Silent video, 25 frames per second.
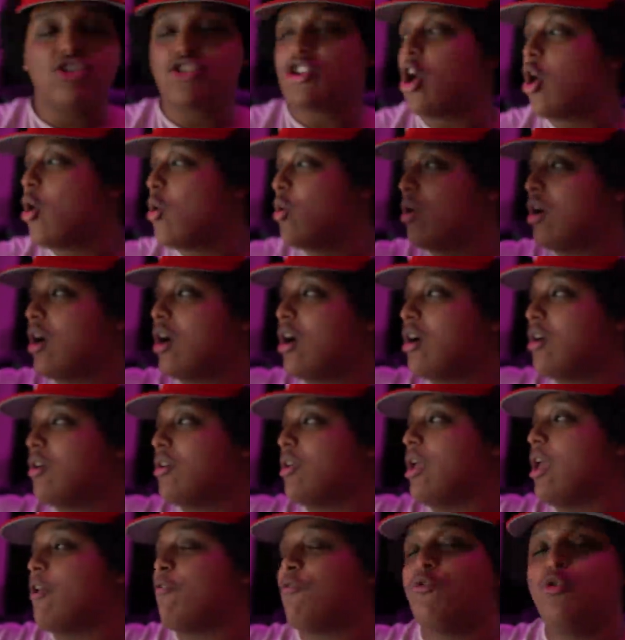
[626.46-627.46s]
So
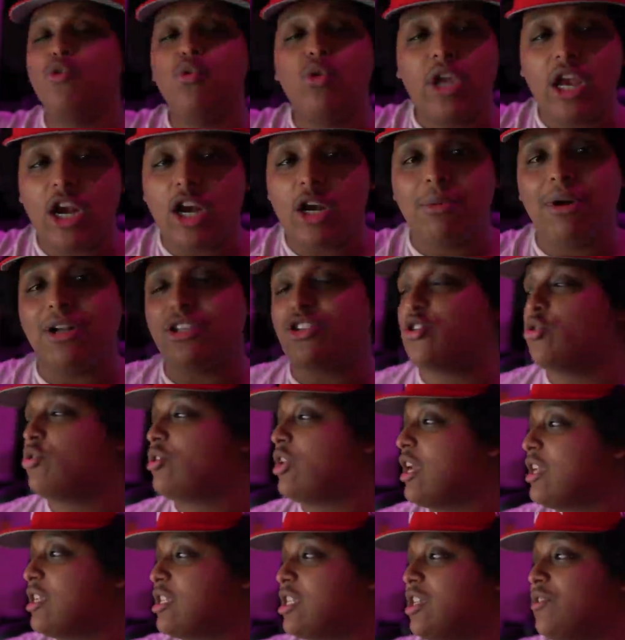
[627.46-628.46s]
if you care about
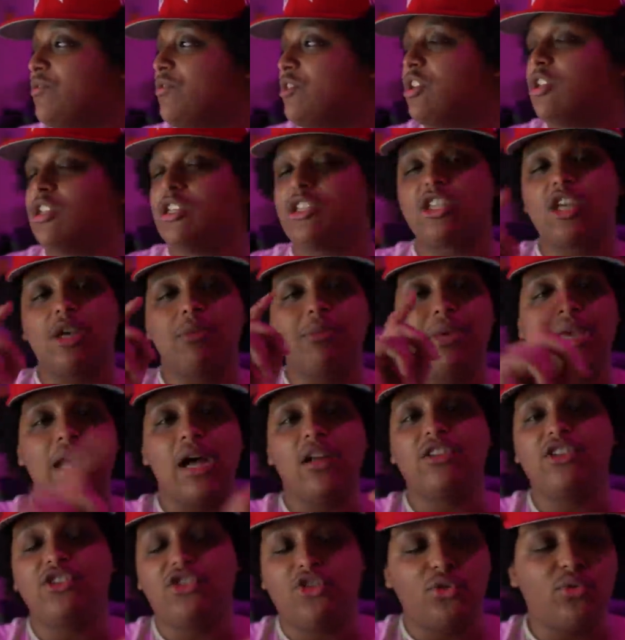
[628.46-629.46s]
2K TV, it's gonna be
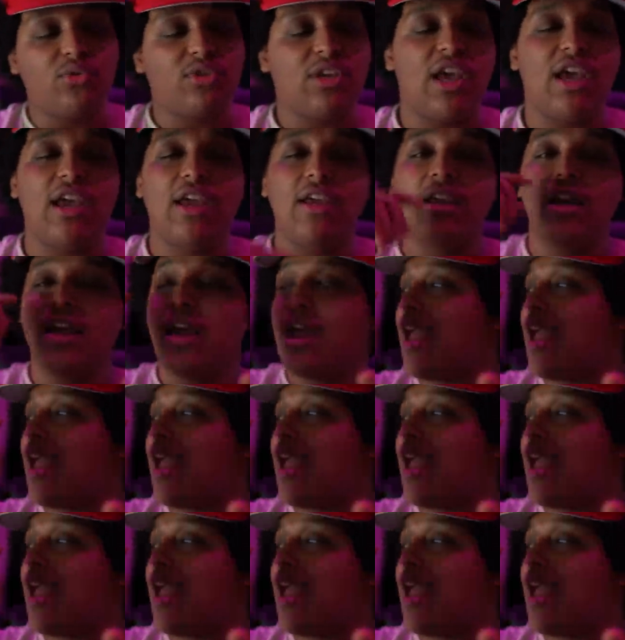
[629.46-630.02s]
LD2K